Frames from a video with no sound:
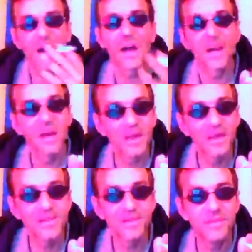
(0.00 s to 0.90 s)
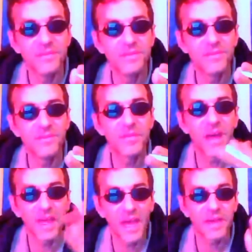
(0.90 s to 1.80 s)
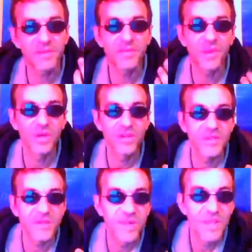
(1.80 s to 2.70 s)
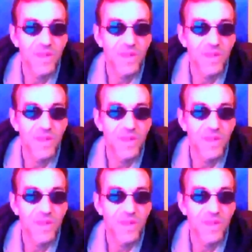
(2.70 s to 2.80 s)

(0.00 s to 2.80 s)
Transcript: uh, my ex was,